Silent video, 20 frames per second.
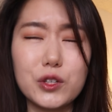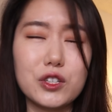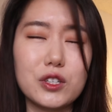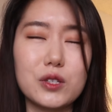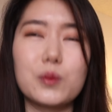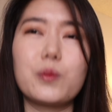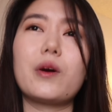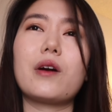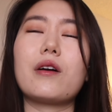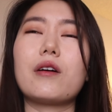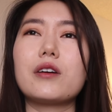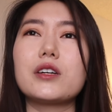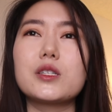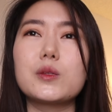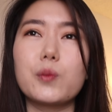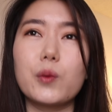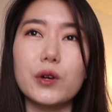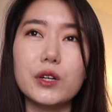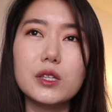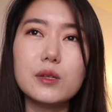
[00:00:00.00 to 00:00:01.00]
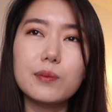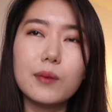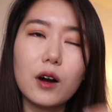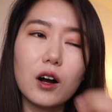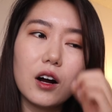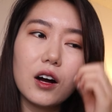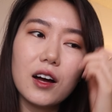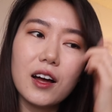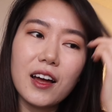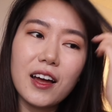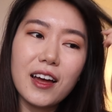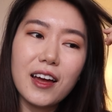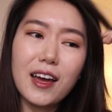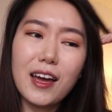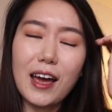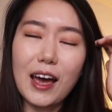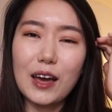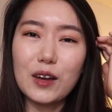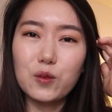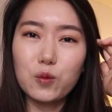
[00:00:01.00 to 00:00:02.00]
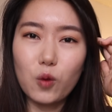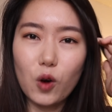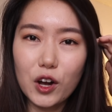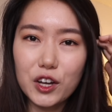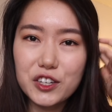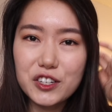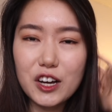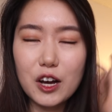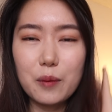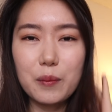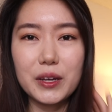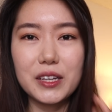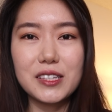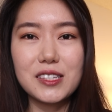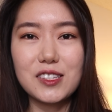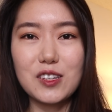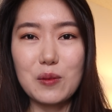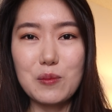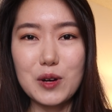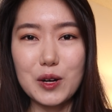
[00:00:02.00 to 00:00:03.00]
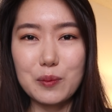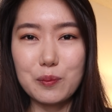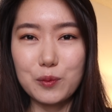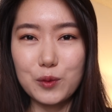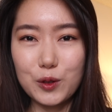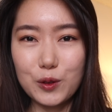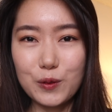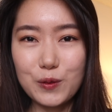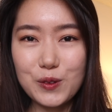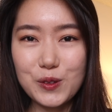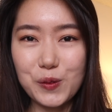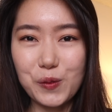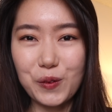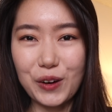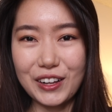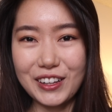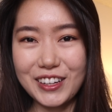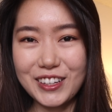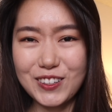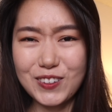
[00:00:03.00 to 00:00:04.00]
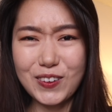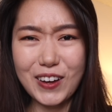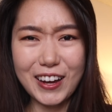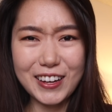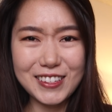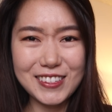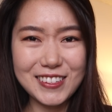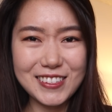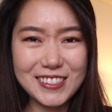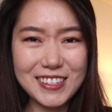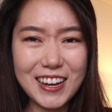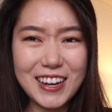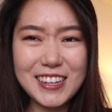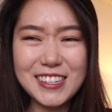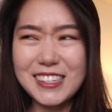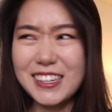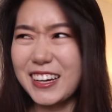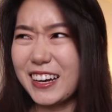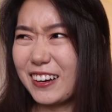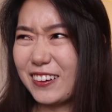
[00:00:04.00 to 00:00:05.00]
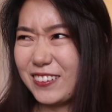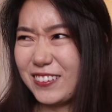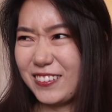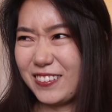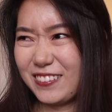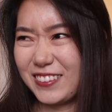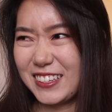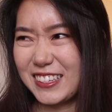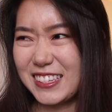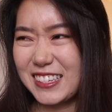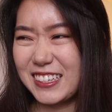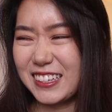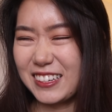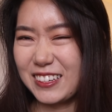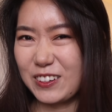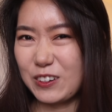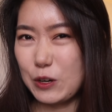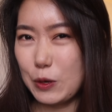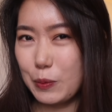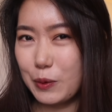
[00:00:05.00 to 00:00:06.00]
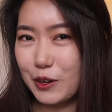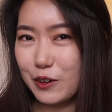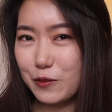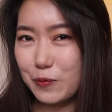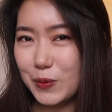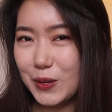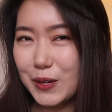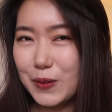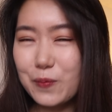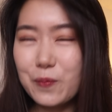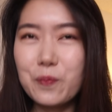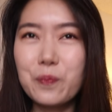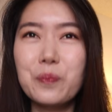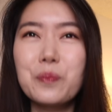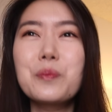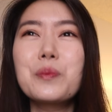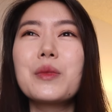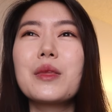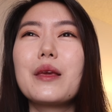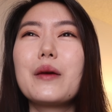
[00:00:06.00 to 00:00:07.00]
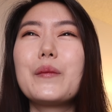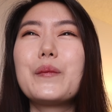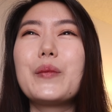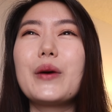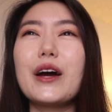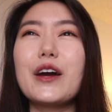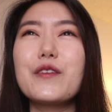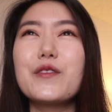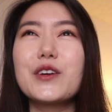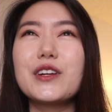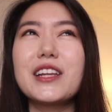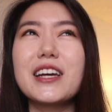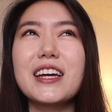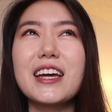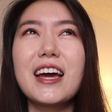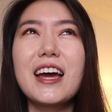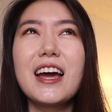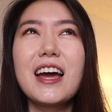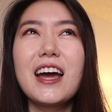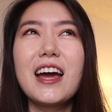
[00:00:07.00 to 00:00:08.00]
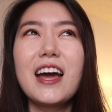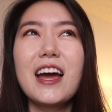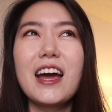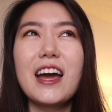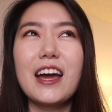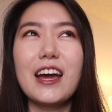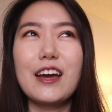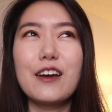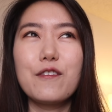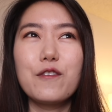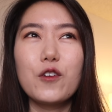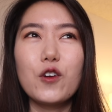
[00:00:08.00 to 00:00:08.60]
just wear a sports bra and watch how my stomach moves while I do exercise. Like, I don't know if this is kind of creepy of me, but I feel like if